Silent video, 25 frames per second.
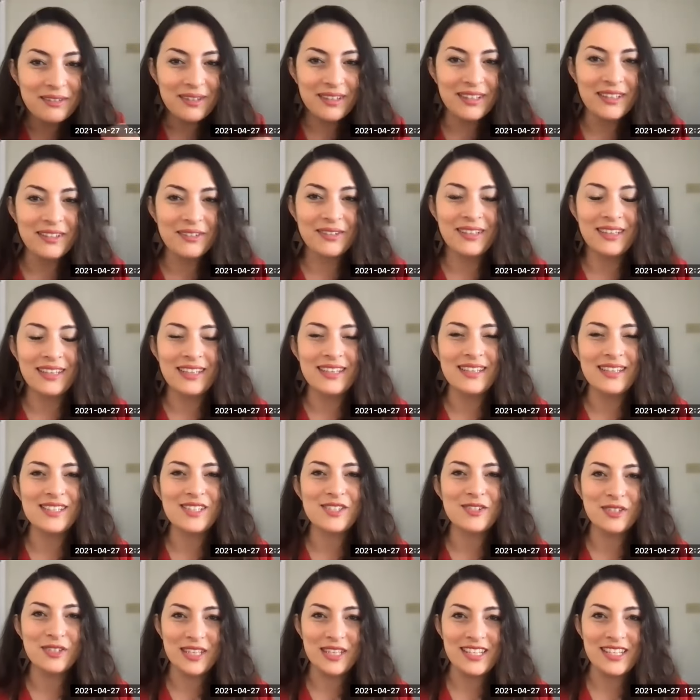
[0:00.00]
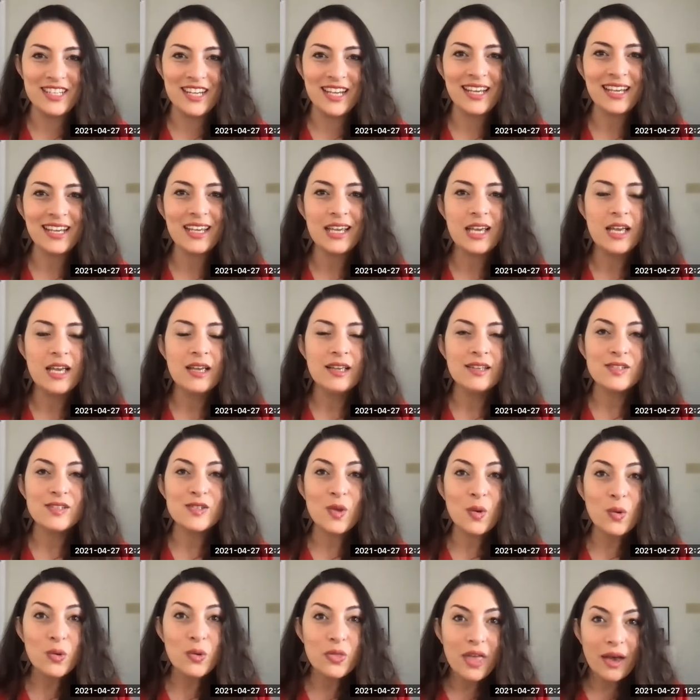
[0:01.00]
really, really strategic
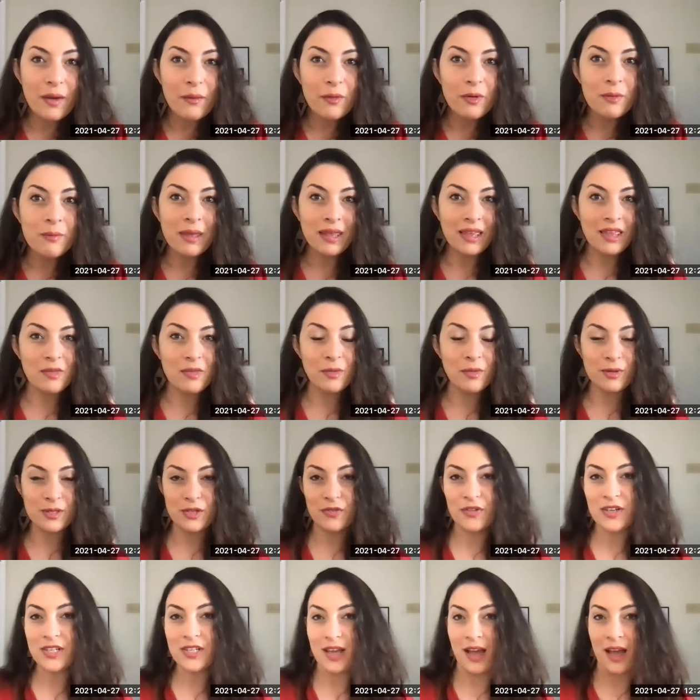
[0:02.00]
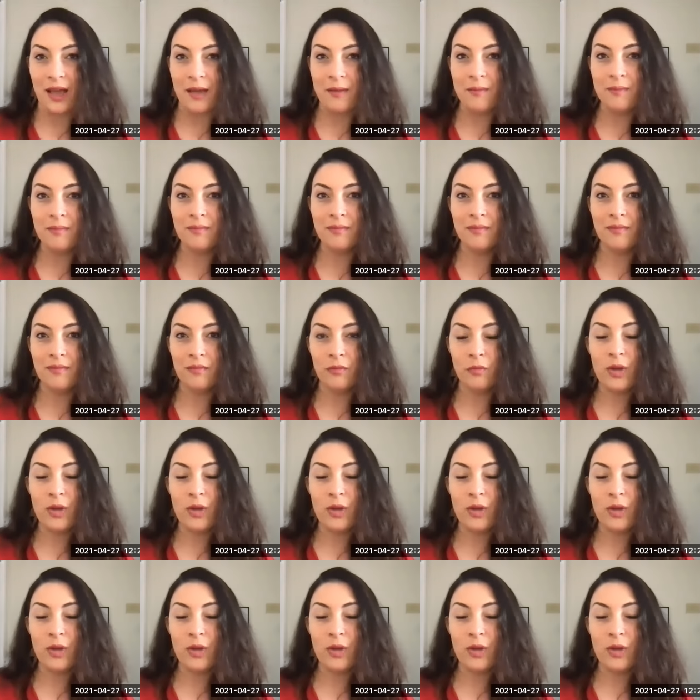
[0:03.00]
so that we're making the most of our time.